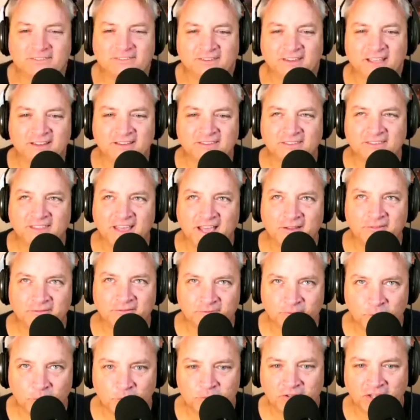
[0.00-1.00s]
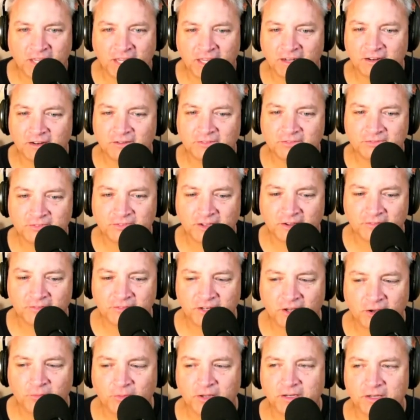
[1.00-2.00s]
it's that routine of
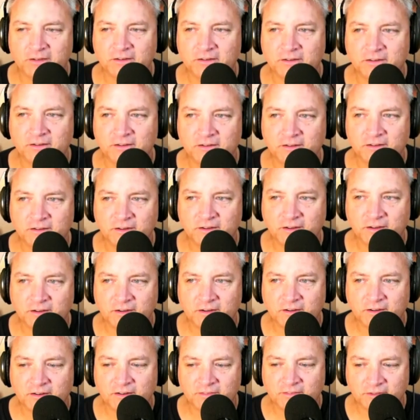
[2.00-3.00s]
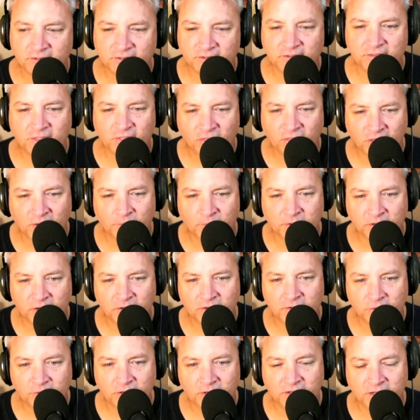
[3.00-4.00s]
knowing this is the thing I'm going to
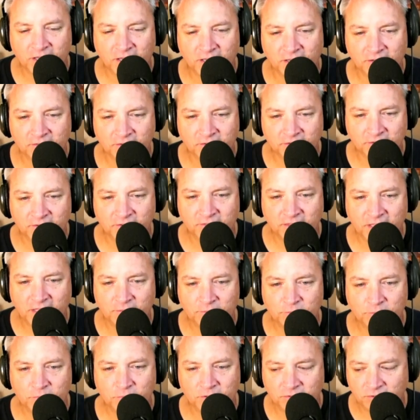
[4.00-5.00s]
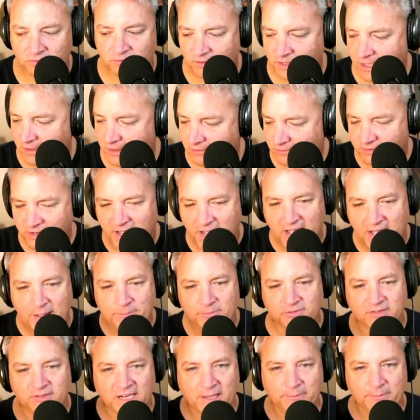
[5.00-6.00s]
do today. This is that
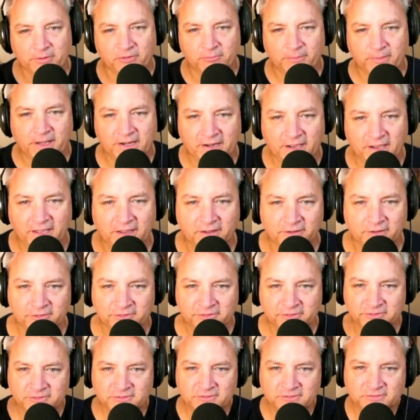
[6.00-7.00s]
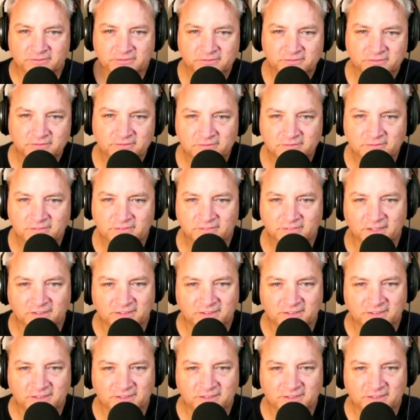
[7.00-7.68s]
timestamp of my day of let's